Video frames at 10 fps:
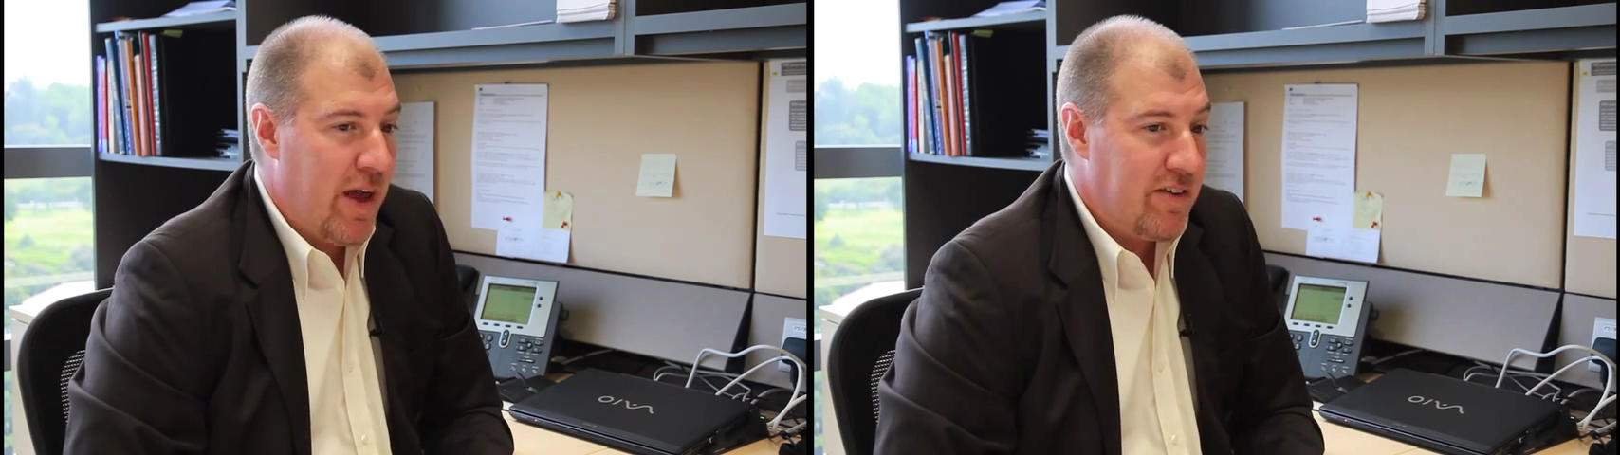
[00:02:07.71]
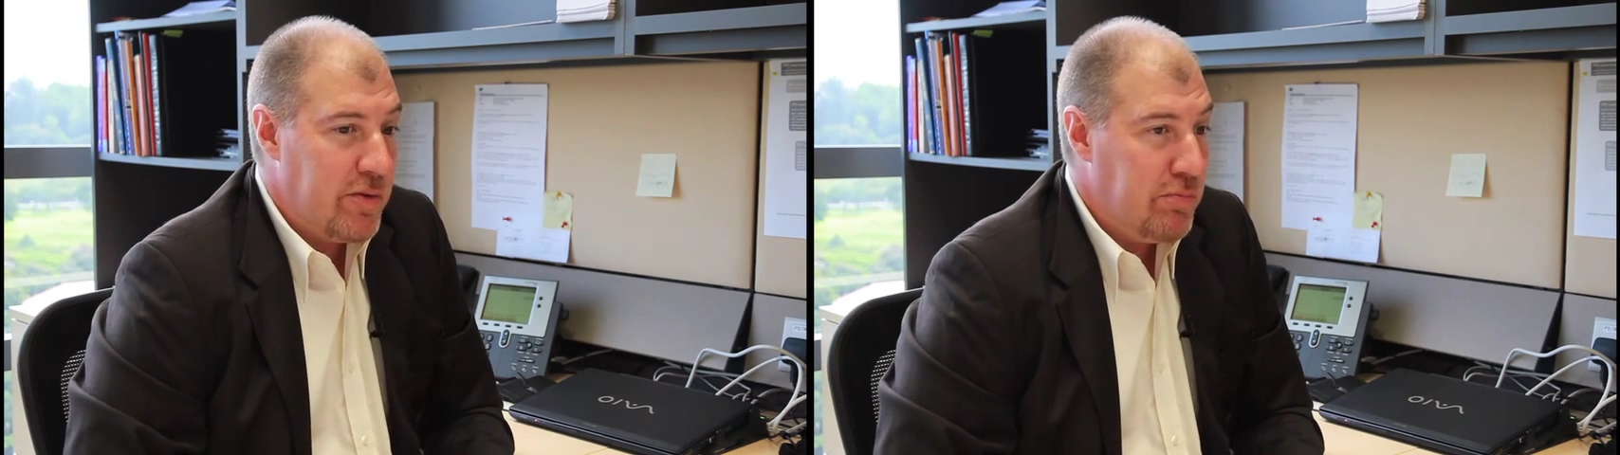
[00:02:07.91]

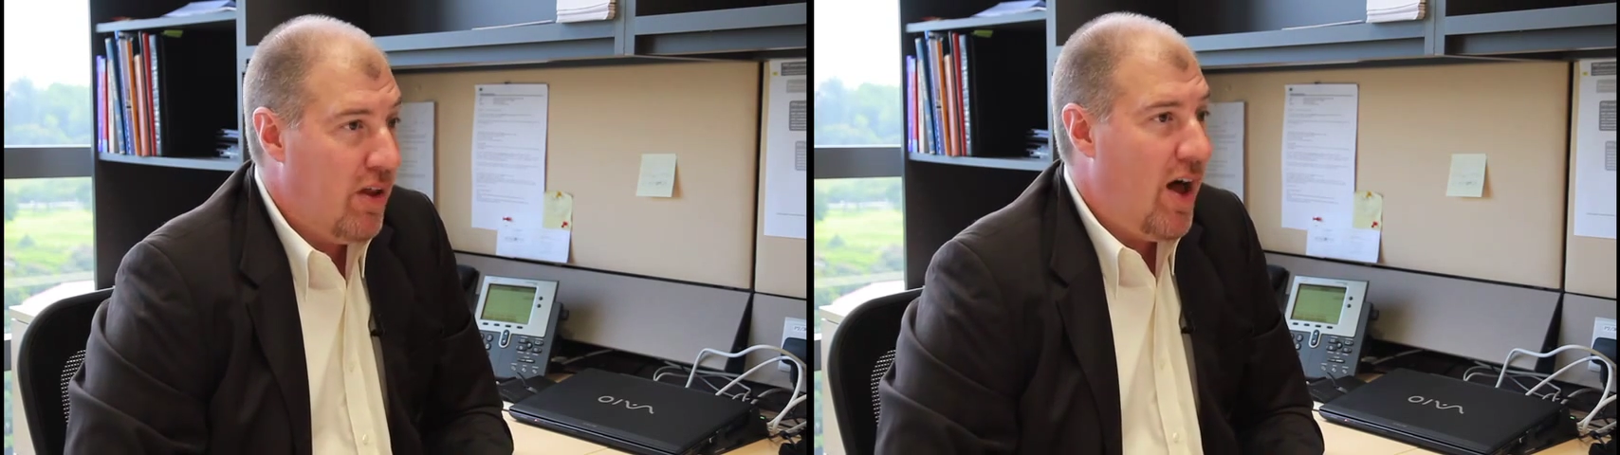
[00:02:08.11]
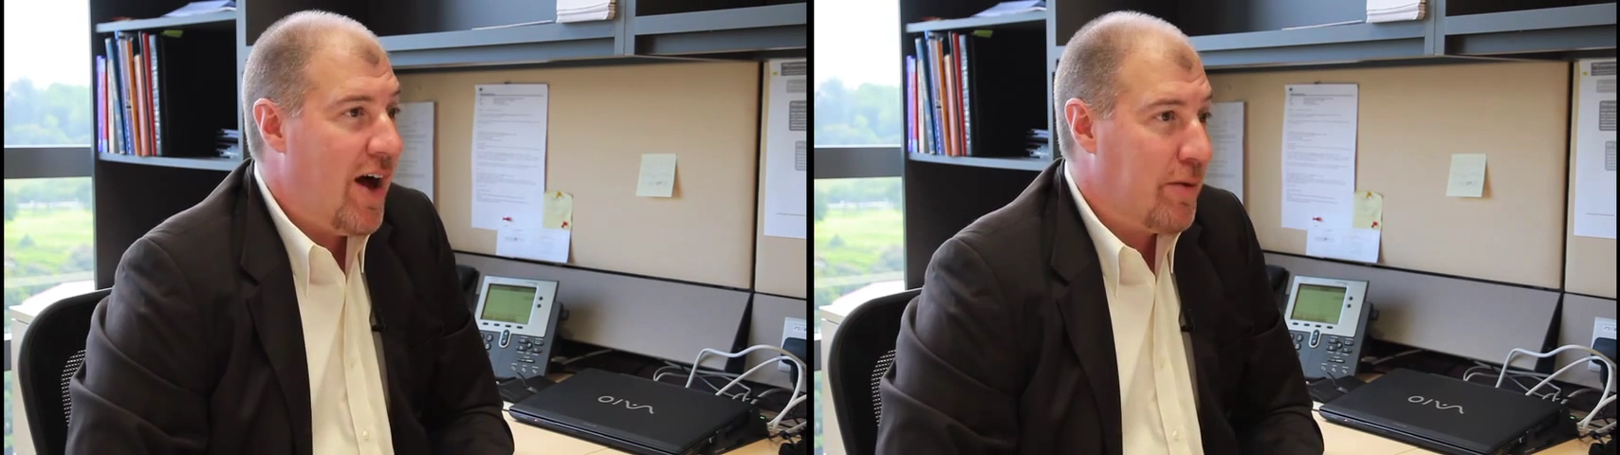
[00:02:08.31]
actually
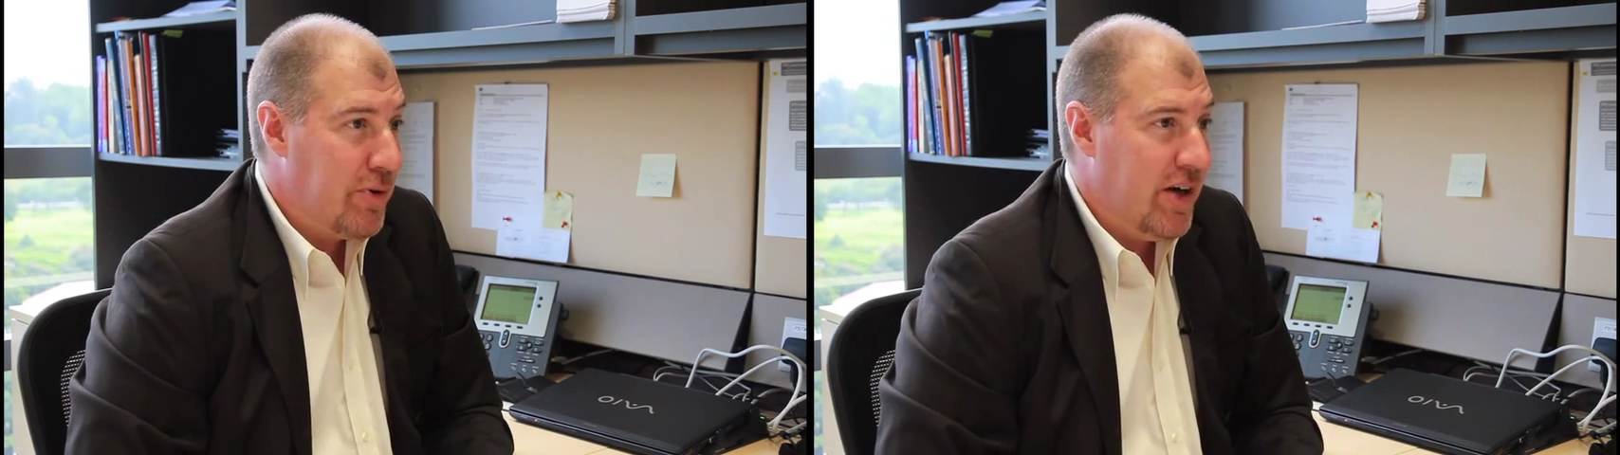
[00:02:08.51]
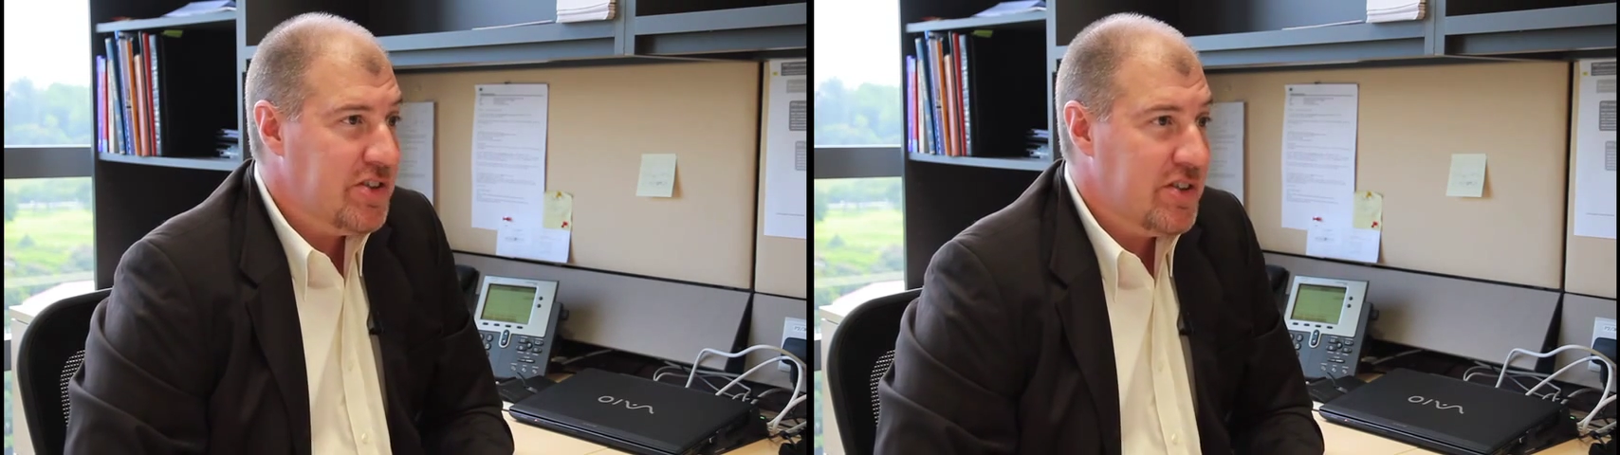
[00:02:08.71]
block
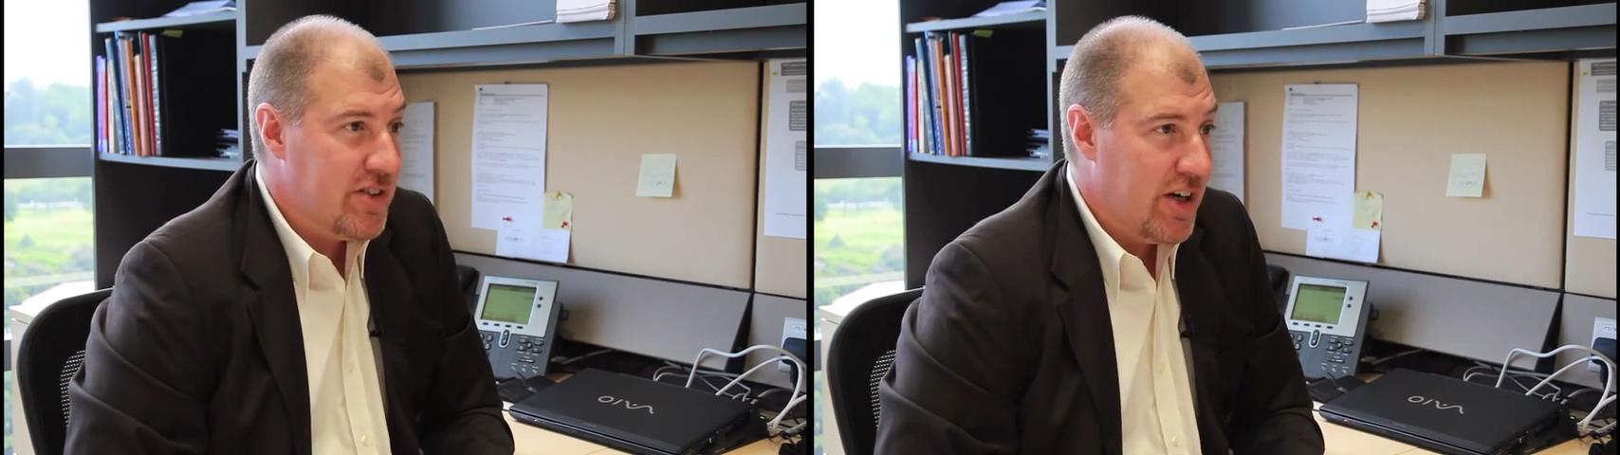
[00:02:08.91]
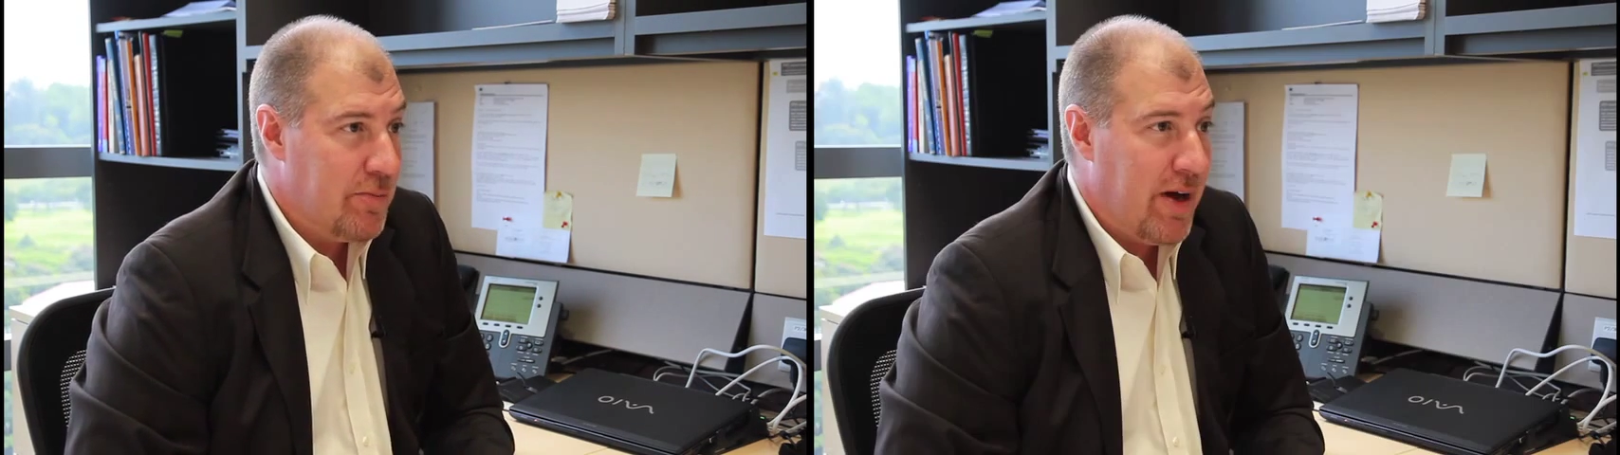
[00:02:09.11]
production of
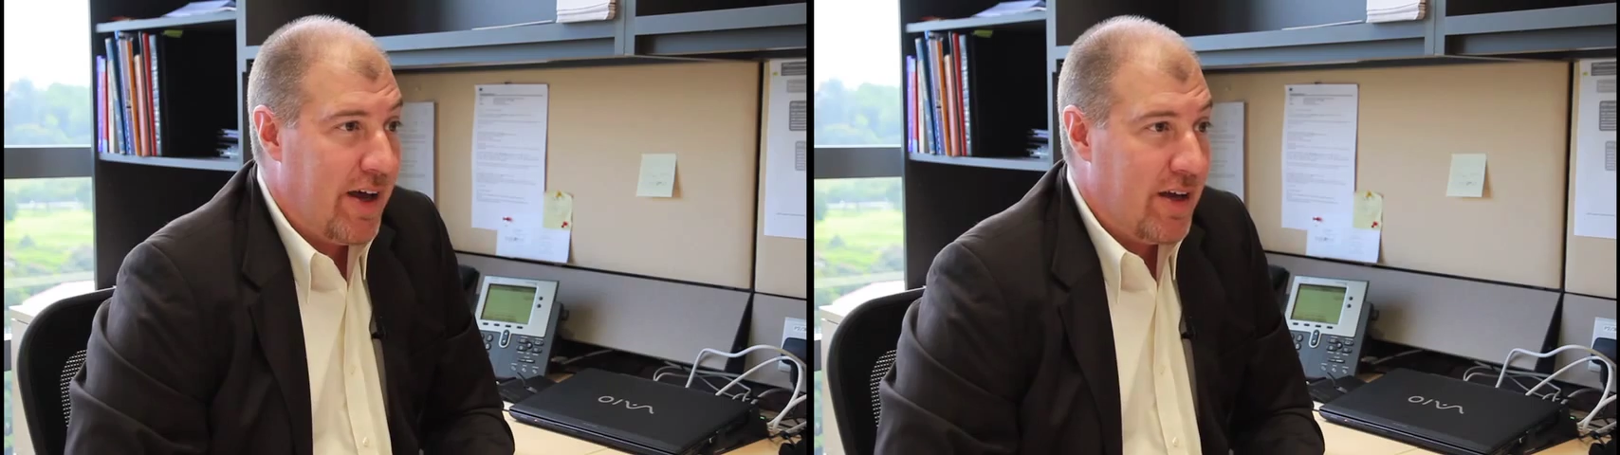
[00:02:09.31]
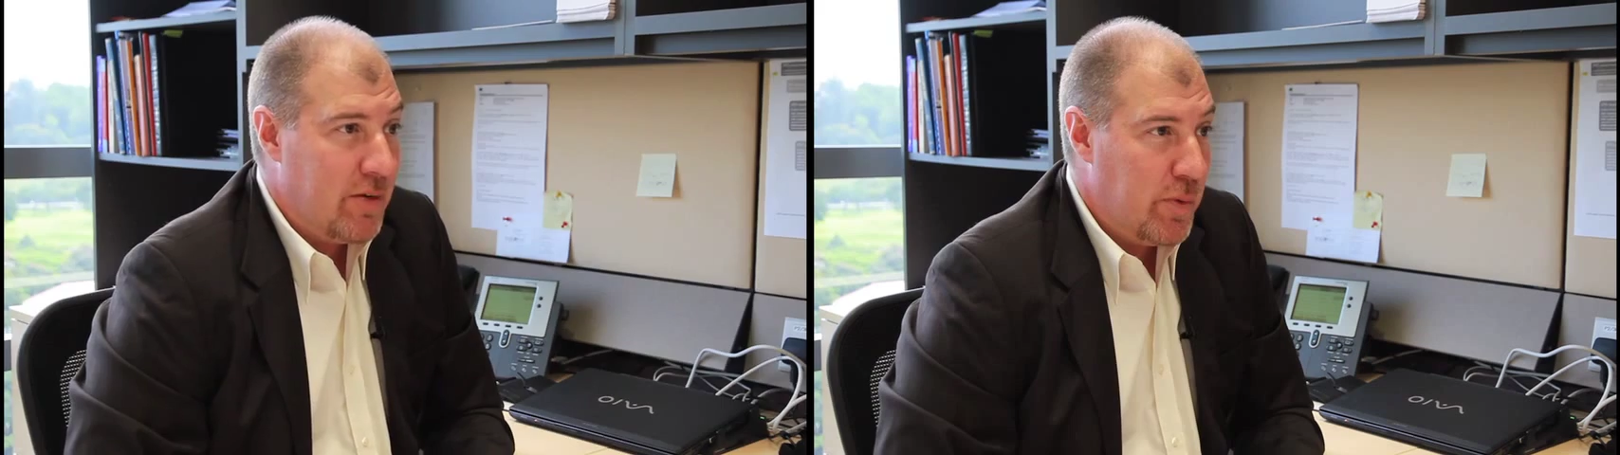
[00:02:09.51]
ceramide,